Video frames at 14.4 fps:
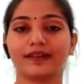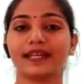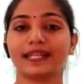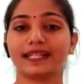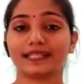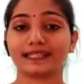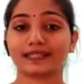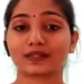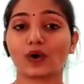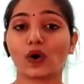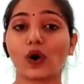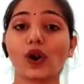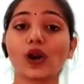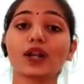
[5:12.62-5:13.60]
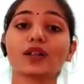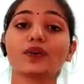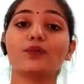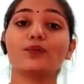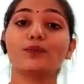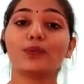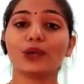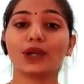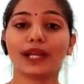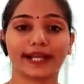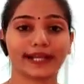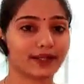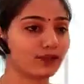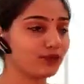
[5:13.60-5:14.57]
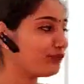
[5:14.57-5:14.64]
It is called
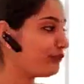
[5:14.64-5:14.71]
bullet.